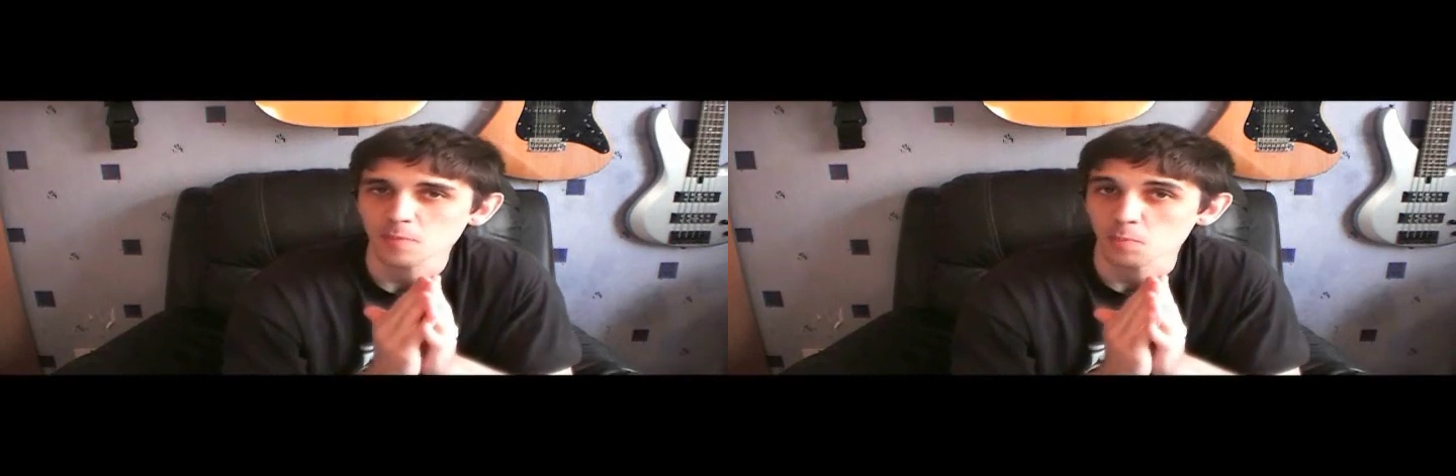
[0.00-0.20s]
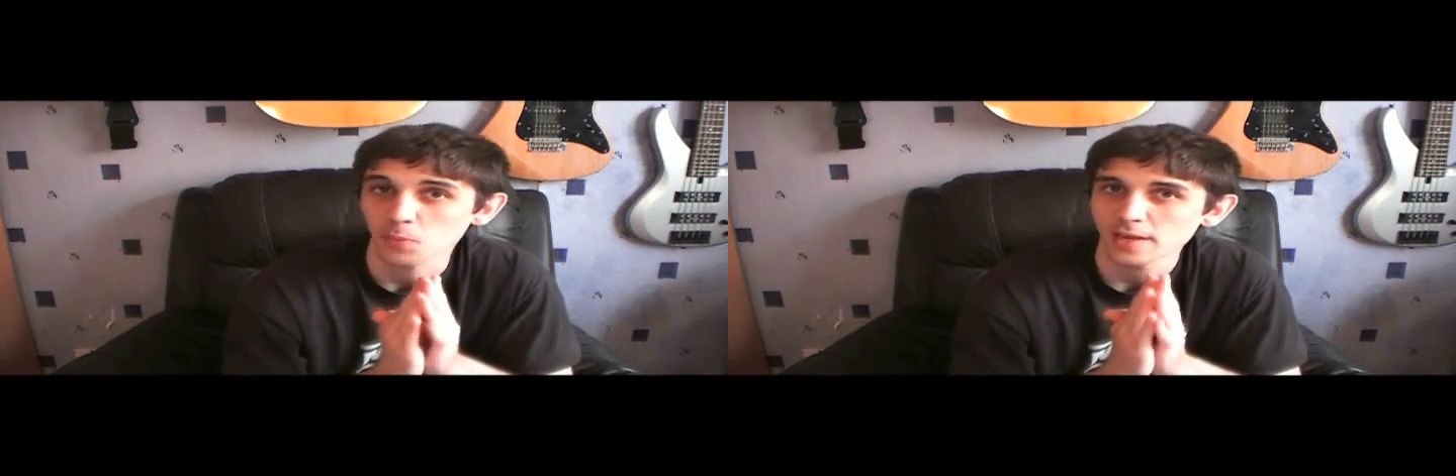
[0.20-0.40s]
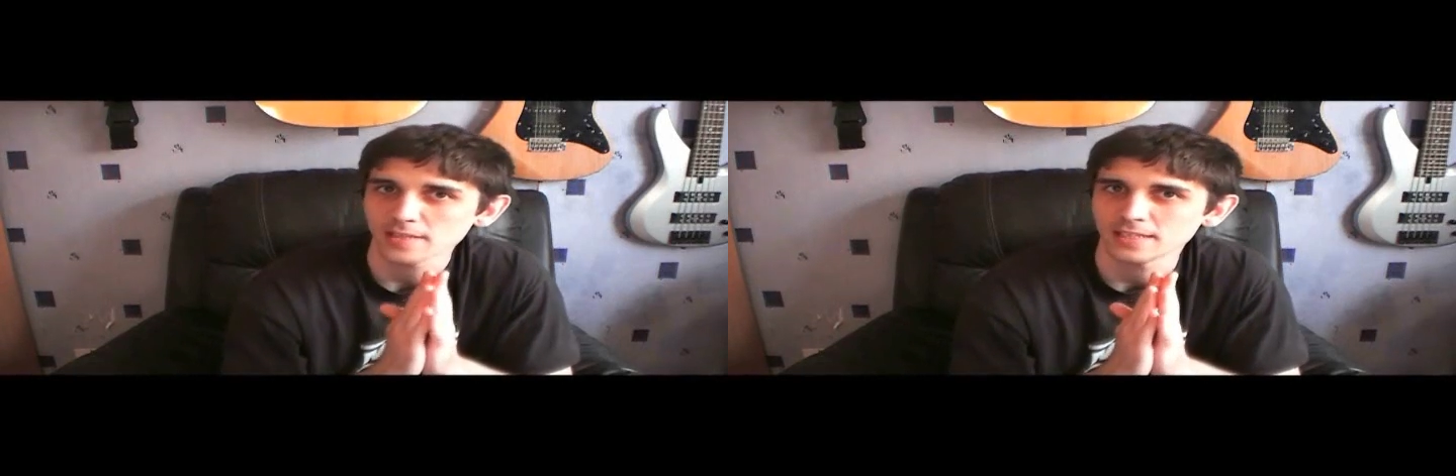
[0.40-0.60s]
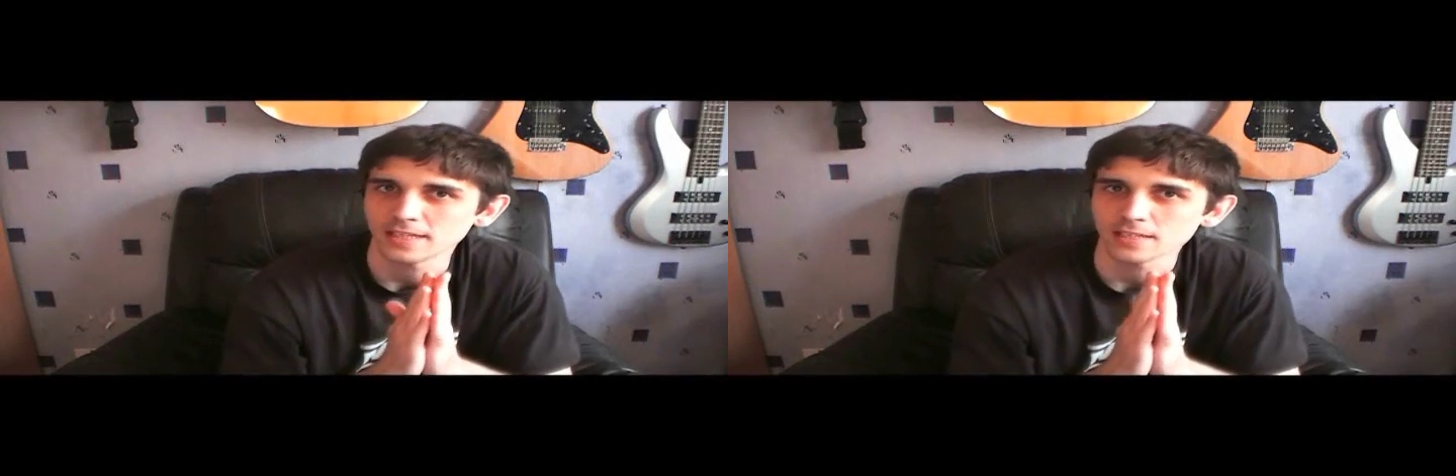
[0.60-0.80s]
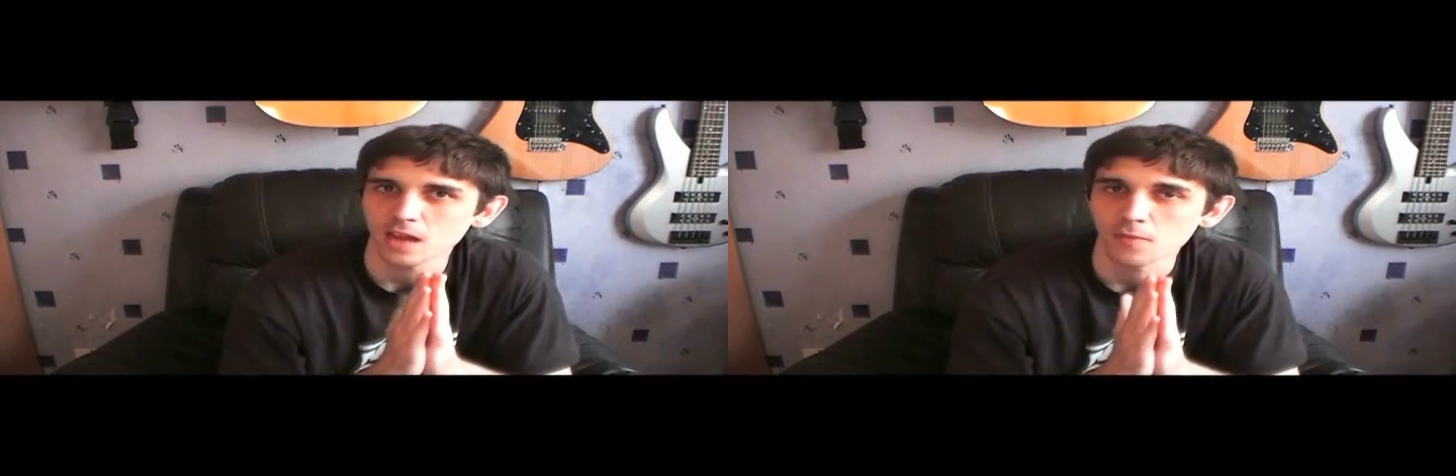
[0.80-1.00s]
become the
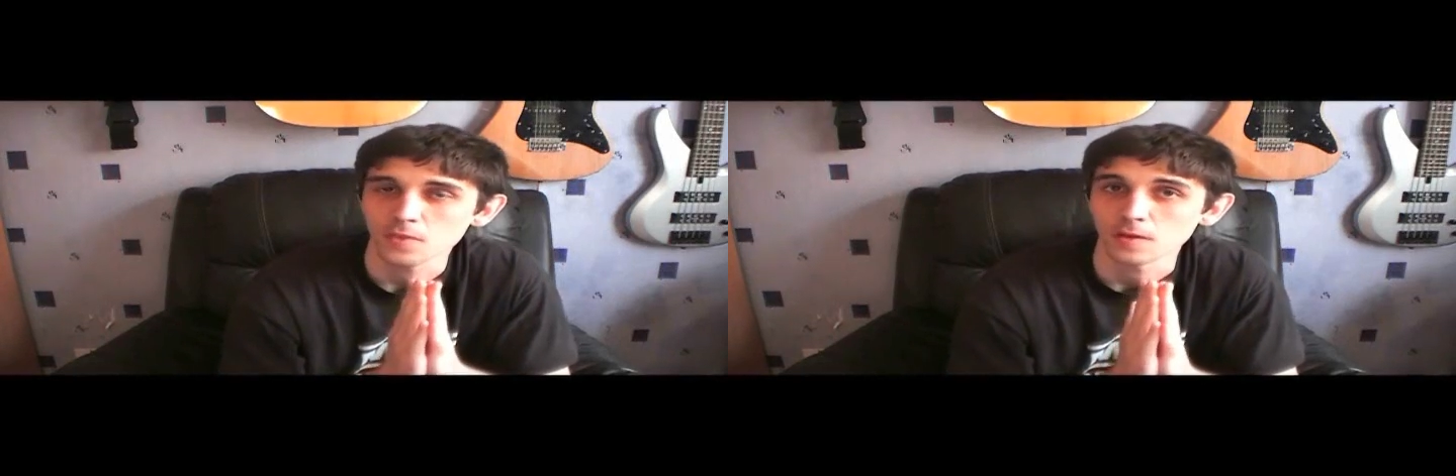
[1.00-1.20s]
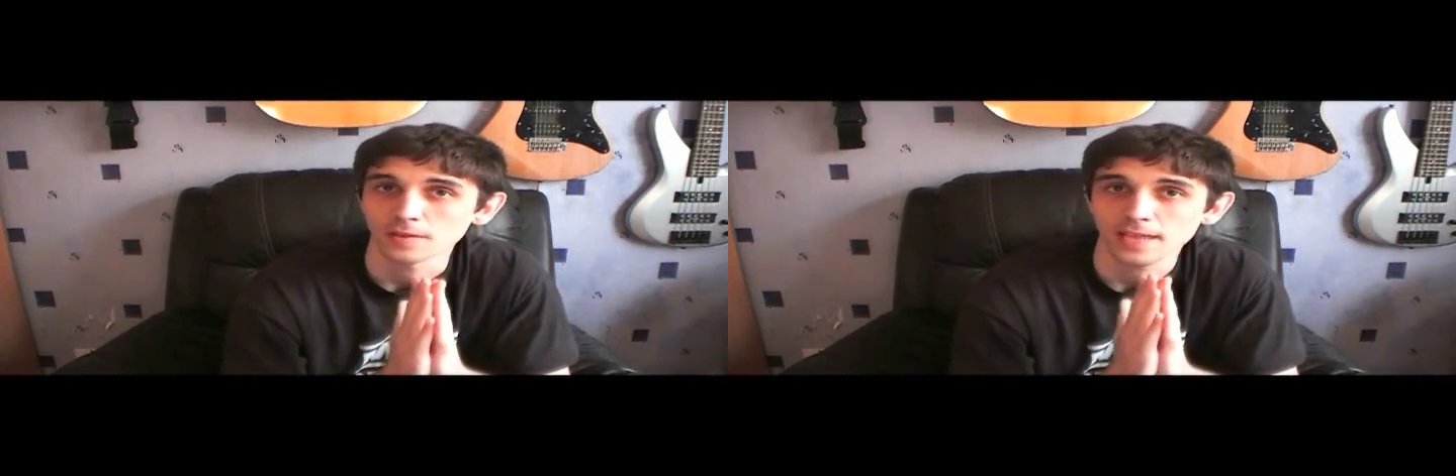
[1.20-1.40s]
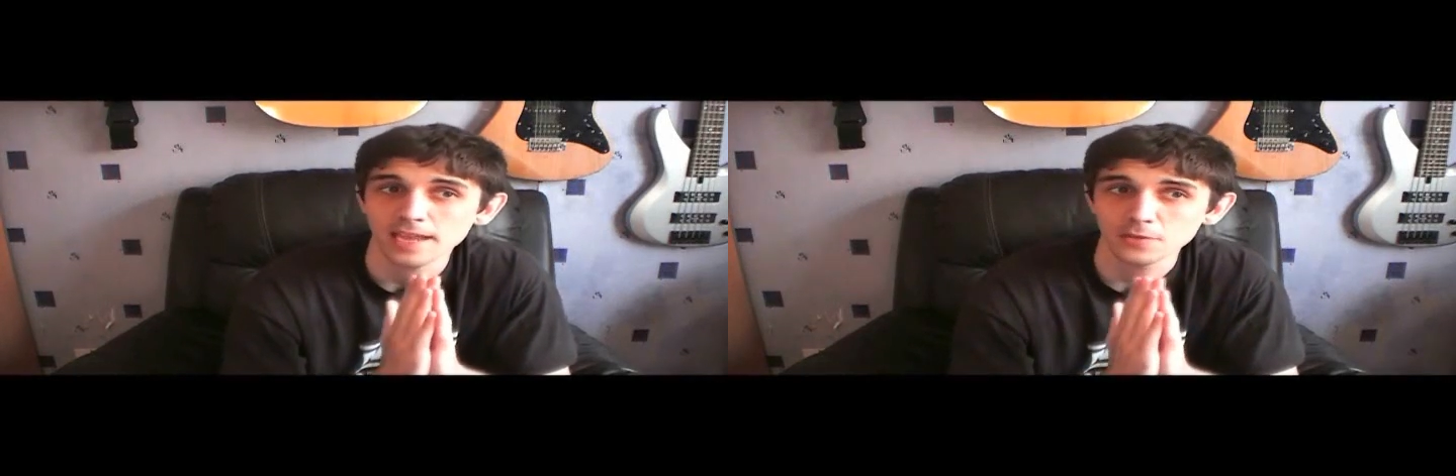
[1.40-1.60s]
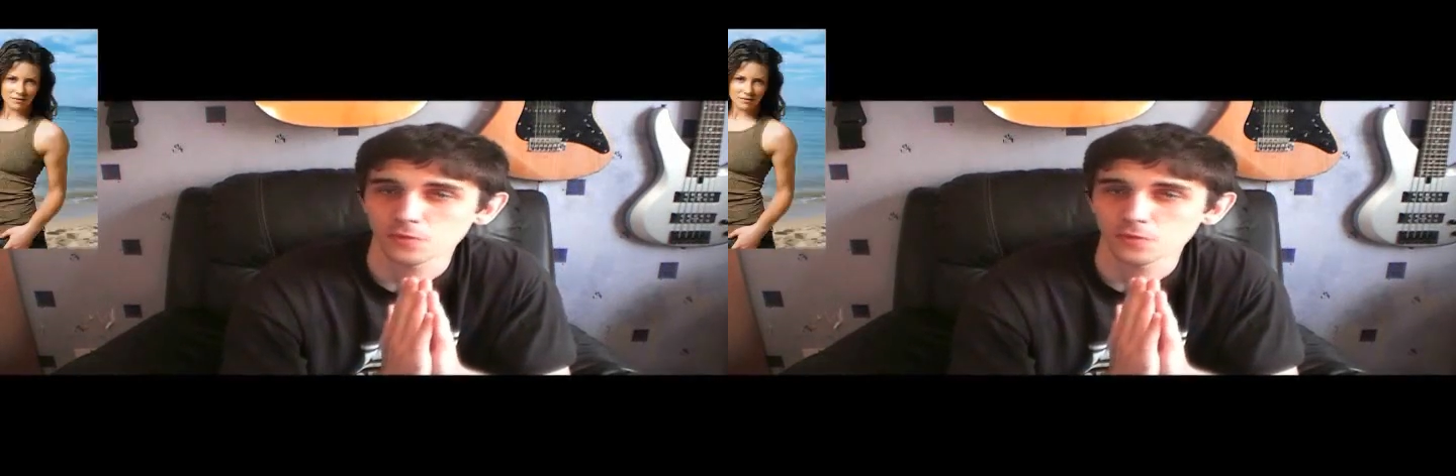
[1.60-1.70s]
president of the